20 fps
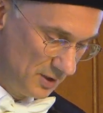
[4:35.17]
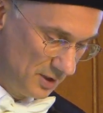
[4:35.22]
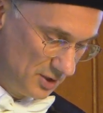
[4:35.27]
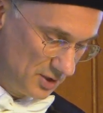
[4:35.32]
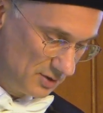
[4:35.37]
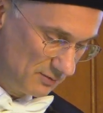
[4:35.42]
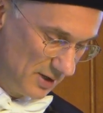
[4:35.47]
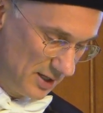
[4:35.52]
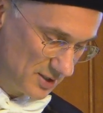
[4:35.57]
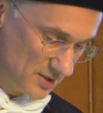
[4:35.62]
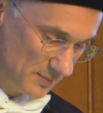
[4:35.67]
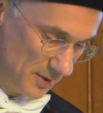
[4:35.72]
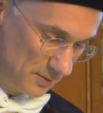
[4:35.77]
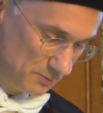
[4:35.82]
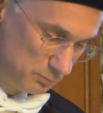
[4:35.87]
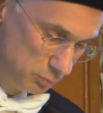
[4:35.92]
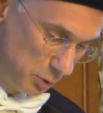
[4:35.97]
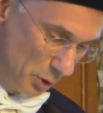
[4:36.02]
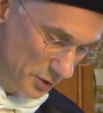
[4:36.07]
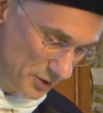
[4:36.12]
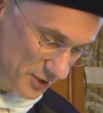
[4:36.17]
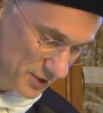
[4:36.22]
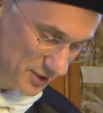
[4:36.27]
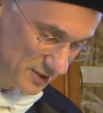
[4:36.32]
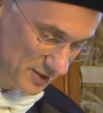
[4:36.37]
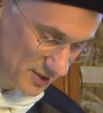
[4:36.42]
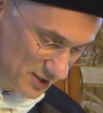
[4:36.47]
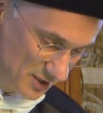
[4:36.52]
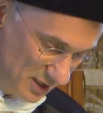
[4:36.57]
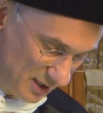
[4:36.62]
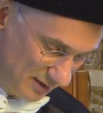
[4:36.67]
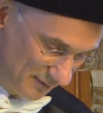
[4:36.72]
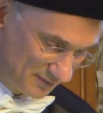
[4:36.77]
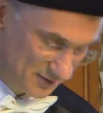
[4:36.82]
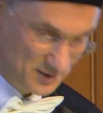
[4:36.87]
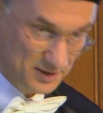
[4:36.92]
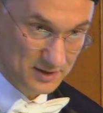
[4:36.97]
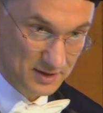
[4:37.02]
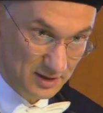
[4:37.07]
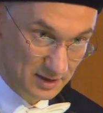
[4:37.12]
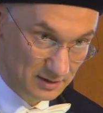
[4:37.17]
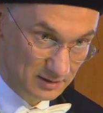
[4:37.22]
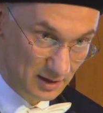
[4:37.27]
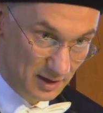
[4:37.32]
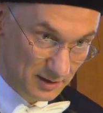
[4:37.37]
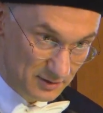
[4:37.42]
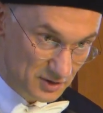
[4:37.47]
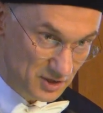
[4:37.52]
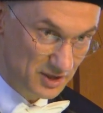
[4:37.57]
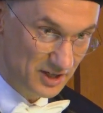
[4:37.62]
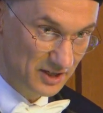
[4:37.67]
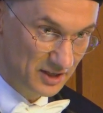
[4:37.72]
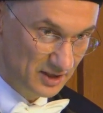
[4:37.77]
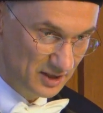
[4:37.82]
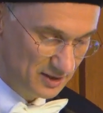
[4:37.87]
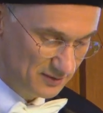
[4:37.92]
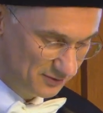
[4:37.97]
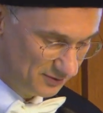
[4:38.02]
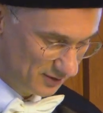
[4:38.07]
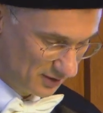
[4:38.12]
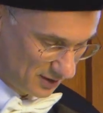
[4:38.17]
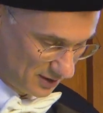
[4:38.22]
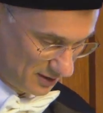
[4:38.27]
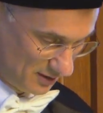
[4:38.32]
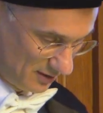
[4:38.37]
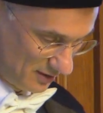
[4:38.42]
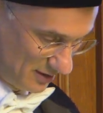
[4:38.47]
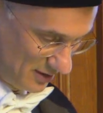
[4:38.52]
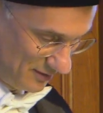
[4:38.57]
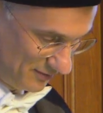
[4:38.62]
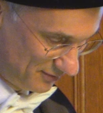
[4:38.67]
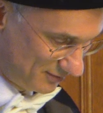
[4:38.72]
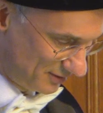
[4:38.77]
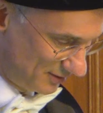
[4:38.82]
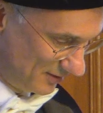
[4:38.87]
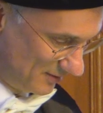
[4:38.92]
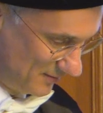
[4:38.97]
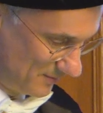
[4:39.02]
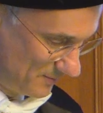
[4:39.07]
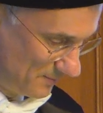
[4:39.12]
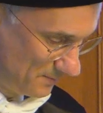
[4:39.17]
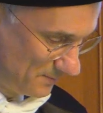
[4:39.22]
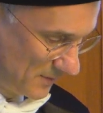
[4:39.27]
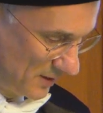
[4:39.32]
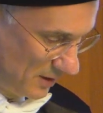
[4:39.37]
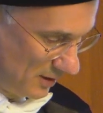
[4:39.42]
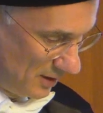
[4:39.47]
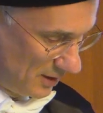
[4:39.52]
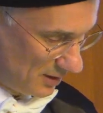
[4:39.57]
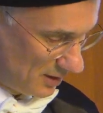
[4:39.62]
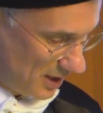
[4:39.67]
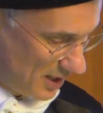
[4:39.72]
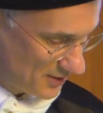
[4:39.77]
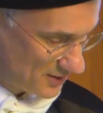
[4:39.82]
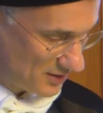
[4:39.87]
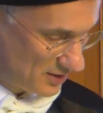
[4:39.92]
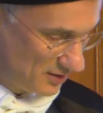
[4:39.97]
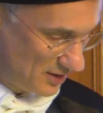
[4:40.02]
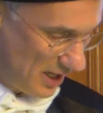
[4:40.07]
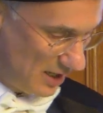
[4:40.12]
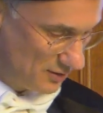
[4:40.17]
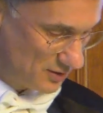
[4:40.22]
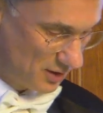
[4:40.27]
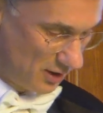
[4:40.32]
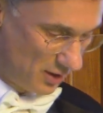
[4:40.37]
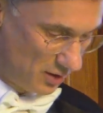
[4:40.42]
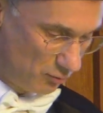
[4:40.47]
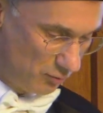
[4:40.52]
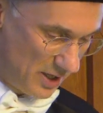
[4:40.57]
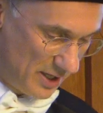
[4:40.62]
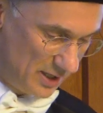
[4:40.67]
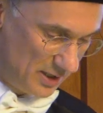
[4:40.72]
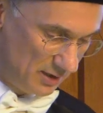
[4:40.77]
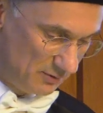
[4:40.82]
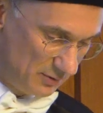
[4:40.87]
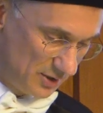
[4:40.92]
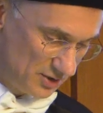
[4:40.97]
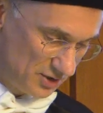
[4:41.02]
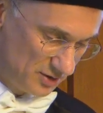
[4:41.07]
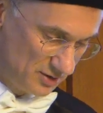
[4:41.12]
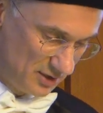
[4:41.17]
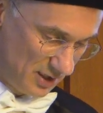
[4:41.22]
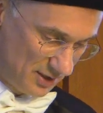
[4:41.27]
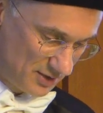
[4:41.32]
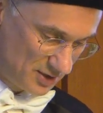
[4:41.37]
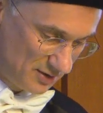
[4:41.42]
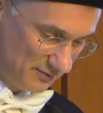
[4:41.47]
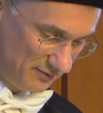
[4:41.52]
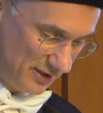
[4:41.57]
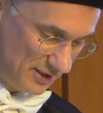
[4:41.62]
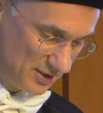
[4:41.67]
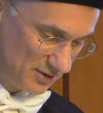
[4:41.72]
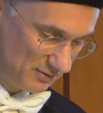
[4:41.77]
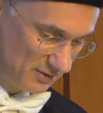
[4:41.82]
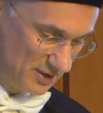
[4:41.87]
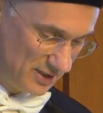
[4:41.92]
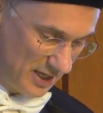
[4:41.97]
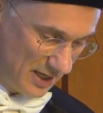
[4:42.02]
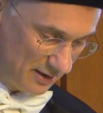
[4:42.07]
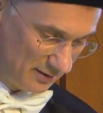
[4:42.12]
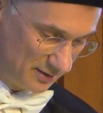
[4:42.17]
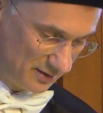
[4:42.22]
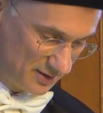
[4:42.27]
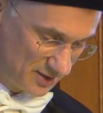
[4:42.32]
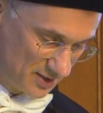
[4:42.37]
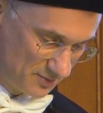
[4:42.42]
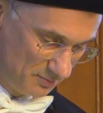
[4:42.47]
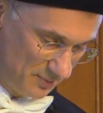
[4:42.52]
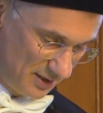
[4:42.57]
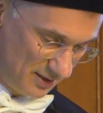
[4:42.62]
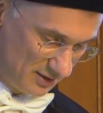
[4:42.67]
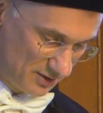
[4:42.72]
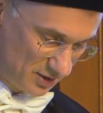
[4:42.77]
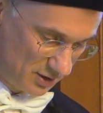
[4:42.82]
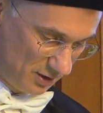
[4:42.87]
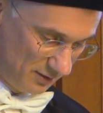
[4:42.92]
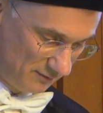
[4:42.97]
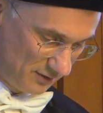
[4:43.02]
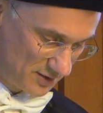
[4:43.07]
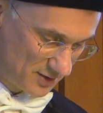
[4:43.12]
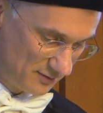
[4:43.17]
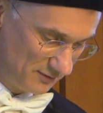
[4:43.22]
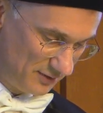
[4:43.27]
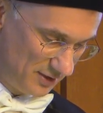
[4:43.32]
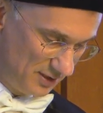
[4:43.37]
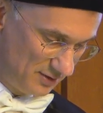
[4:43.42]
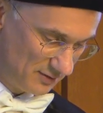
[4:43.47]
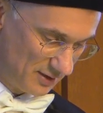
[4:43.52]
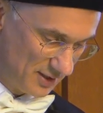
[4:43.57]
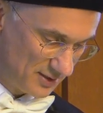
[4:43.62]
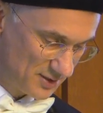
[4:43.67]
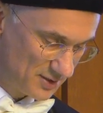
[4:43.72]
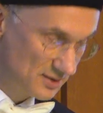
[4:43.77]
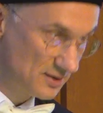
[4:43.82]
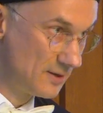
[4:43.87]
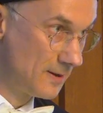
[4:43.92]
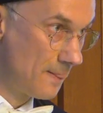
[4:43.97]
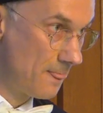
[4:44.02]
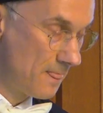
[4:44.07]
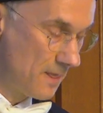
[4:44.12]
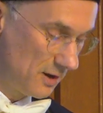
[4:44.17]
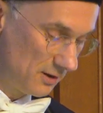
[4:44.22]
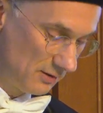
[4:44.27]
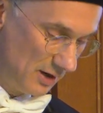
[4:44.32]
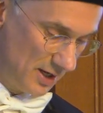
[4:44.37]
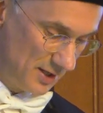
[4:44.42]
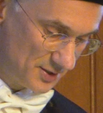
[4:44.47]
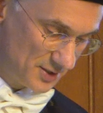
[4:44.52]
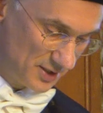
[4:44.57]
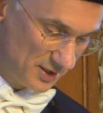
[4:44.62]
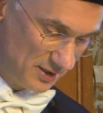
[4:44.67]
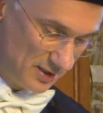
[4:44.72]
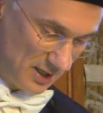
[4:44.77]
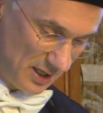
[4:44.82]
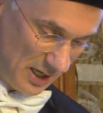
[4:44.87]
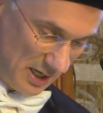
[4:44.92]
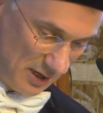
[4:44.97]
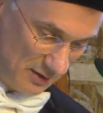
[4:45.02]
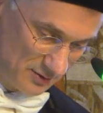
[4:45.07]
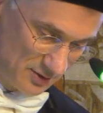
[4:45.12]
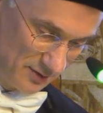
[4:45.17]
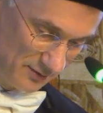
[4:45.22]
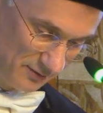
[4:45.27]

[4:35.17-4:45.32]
She writes about poisonous gifts, in Dutch, giftige giften, casting doubt on the way in which Dutch veterinarians manage conflicts of interest arising out